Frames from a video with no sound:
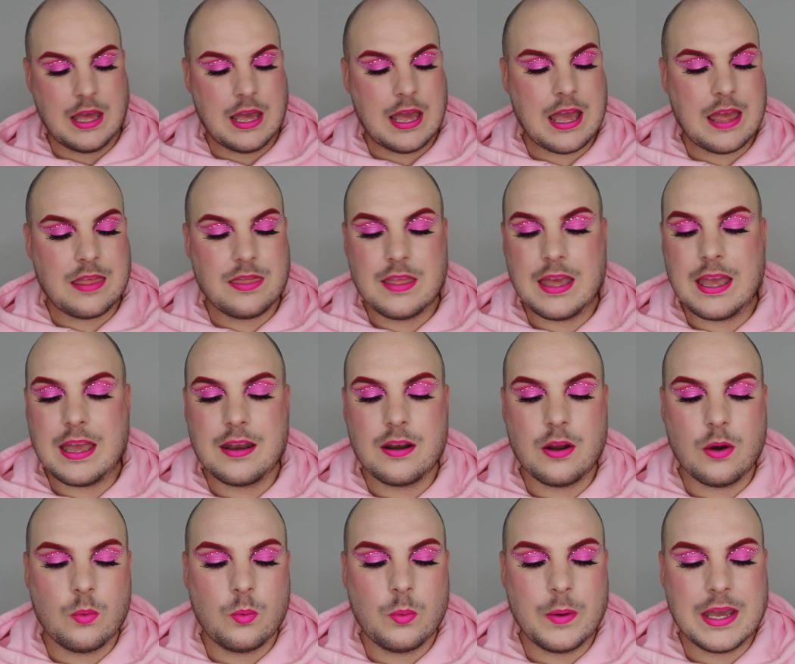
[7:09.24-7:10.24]
And
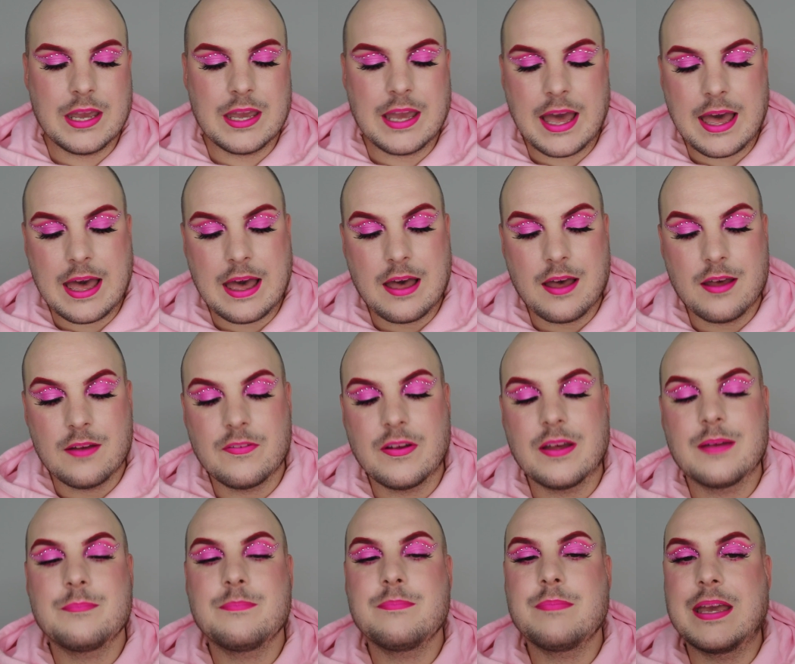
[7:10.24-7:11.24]
then we
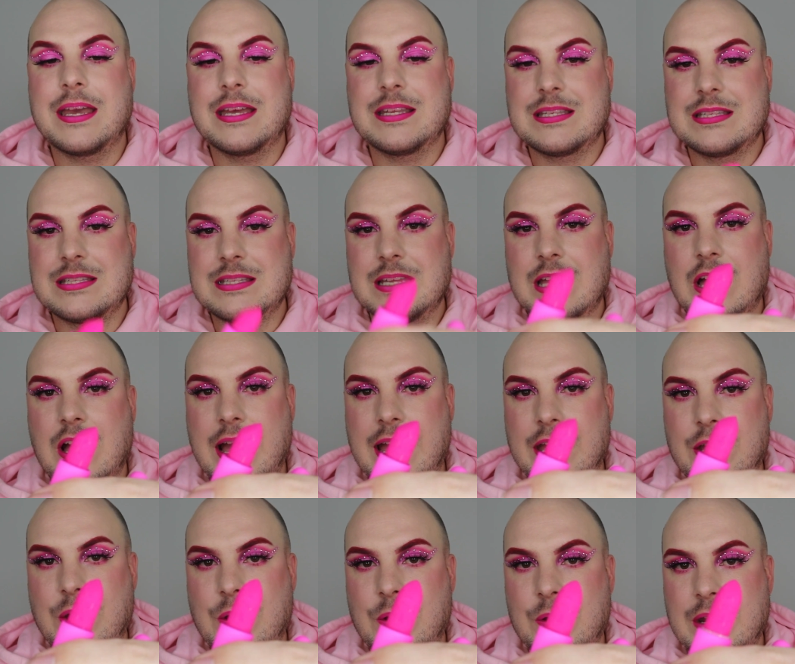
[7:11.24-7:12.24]
have Miss
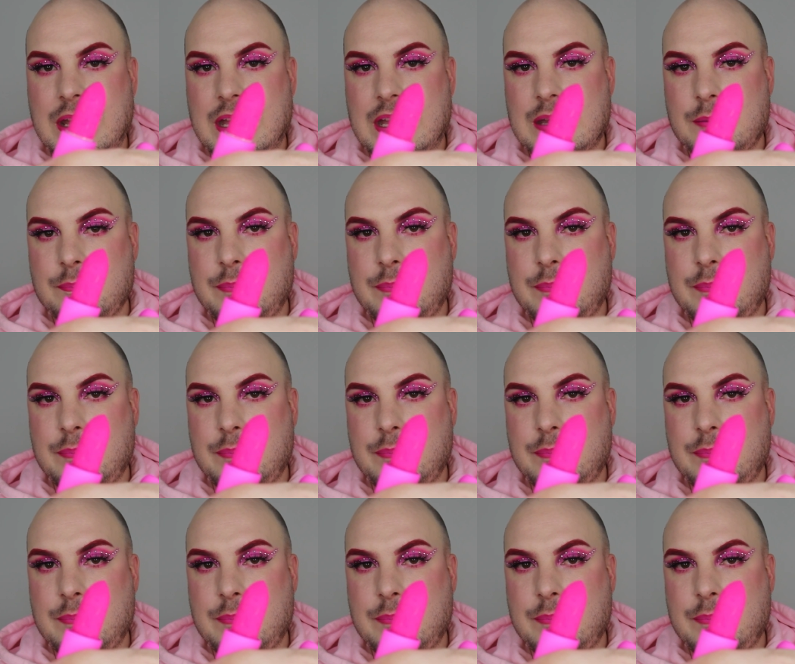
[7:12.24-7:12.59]
Iconic